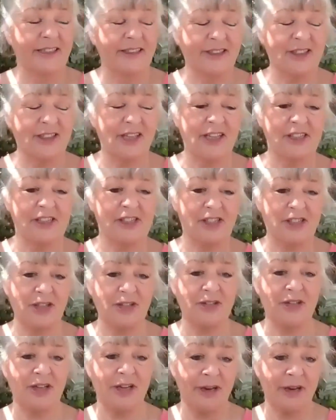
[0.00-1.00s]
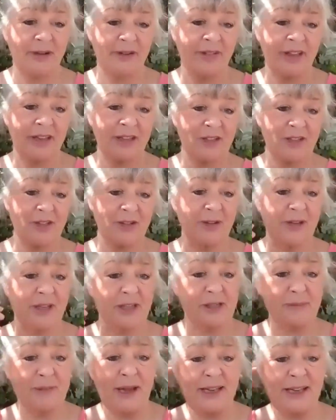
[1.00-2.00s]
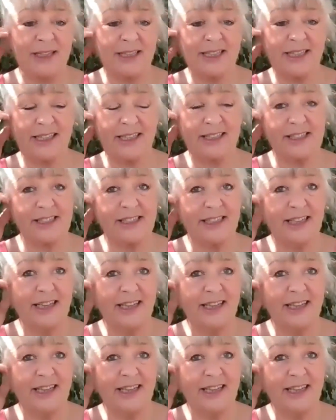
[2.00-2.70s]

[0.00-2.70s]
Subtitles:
to his studio and then do his paintings.